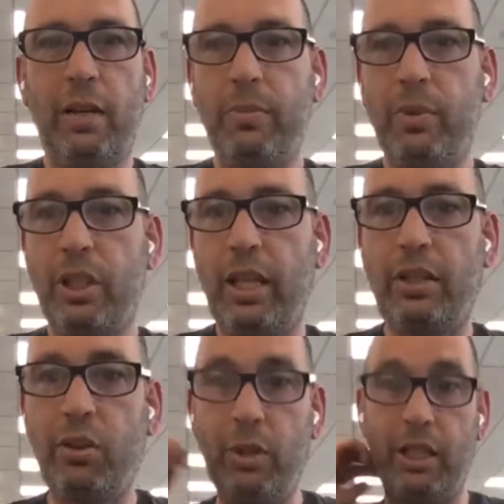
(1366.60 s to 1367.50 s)
So
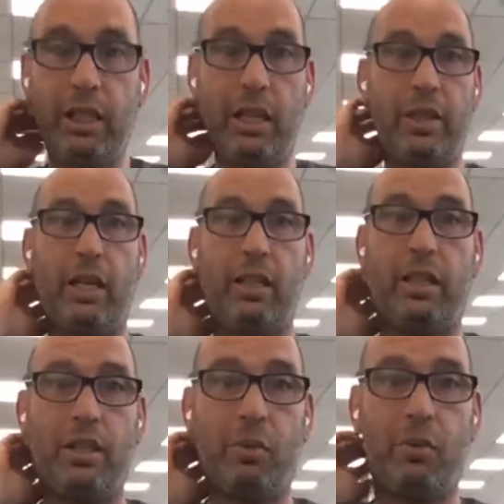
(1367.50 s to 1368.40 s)
that's really it.
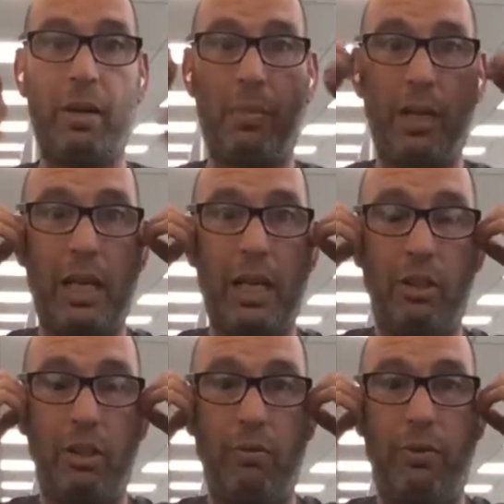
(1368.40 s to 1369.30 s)
That's Rate My
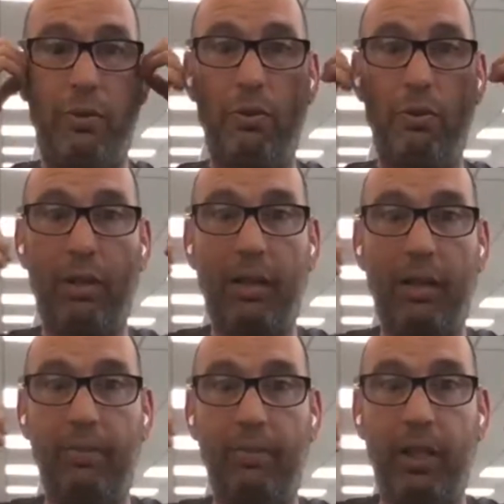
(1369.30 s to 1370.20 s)
Agent
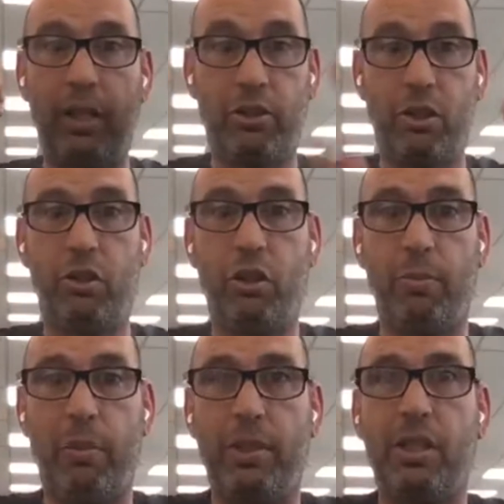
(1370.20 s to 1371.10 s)
for, sorry,
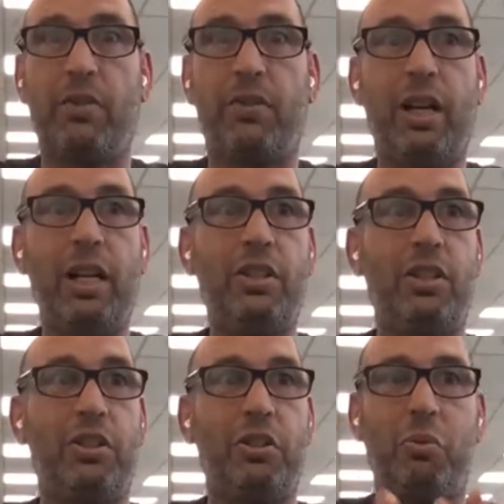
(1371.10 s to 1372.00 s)
Google My Business for
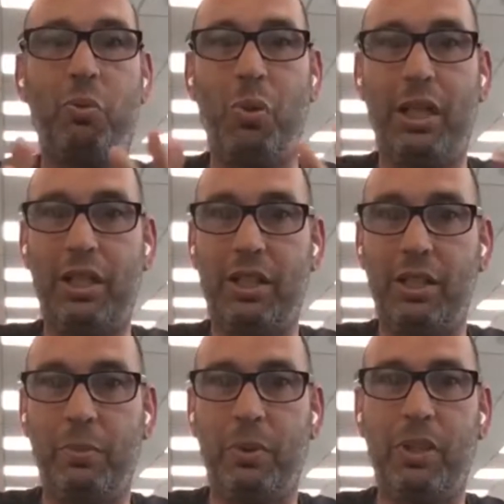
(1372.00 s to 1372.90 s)
agents. It's really
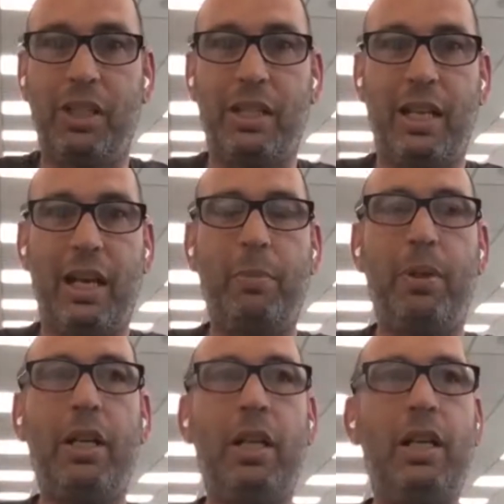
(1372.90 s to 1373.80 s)
simple to set up.
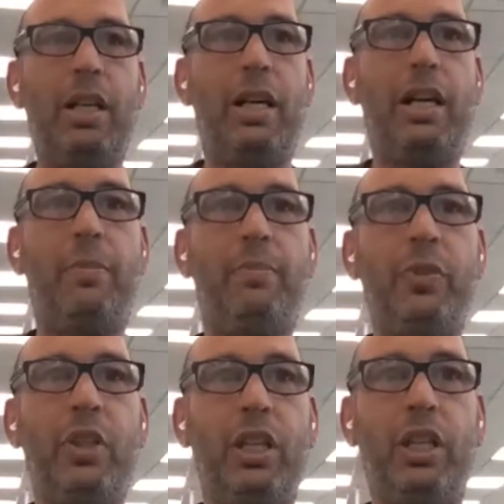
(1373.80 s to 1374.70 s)

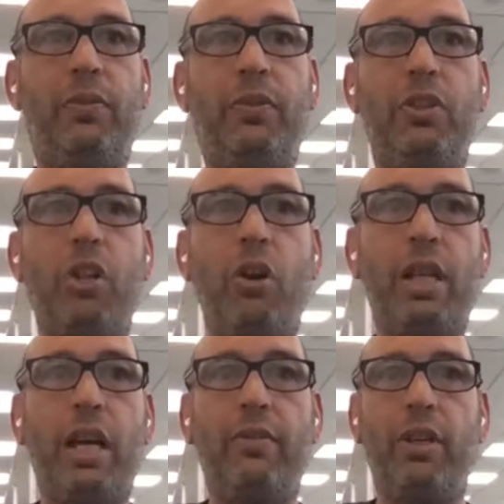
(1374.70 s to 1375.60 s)
If you don't
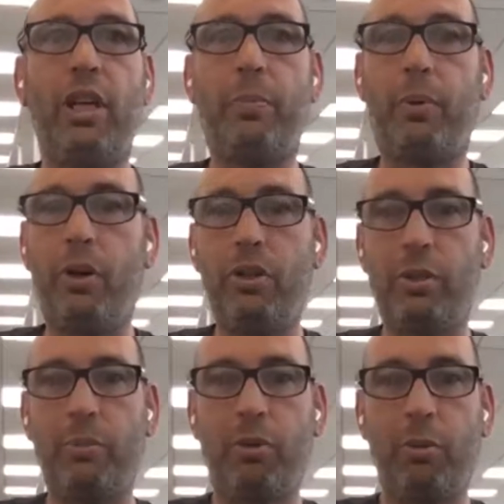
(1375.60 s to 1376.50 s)
have a pro
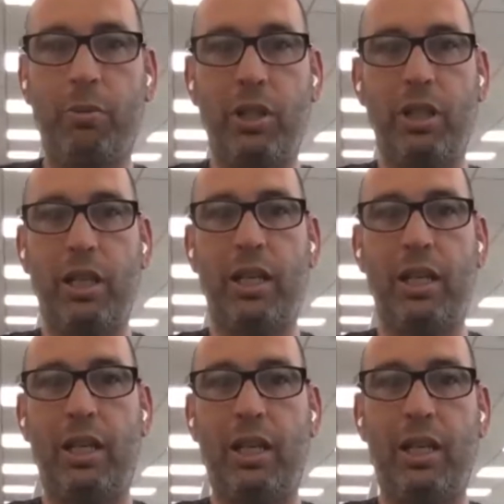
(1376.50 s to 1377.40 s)
subscription
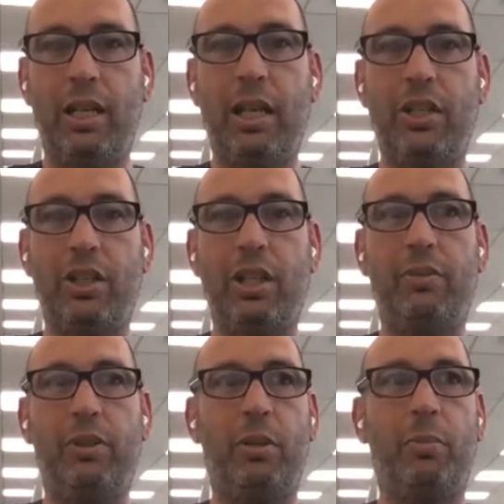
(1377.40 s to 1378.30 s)
at an agent
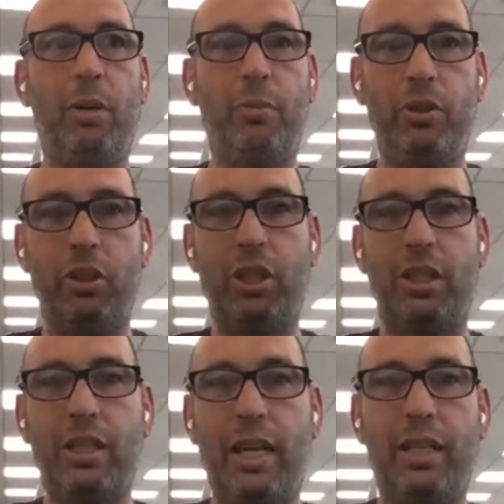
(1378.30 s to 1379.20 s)
level at the moment, you
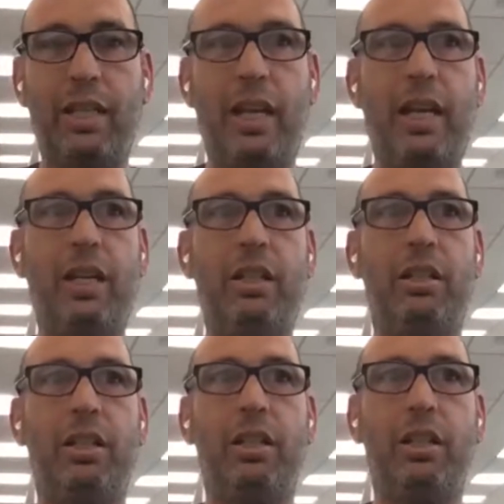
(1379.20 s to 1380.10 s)
can take that out.
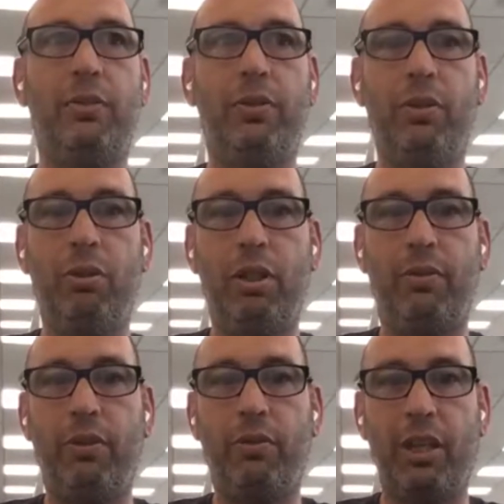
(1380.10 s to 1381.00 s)
If
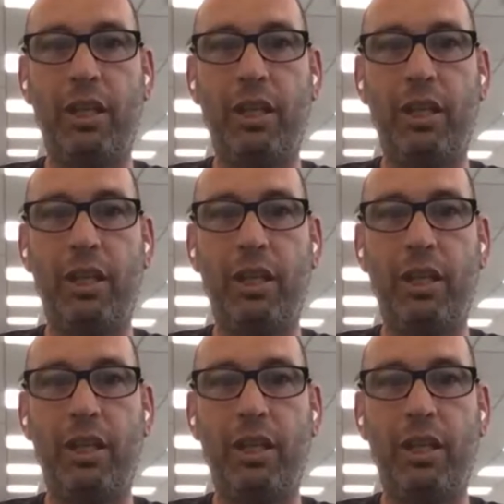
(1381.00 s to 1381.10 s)
you've got an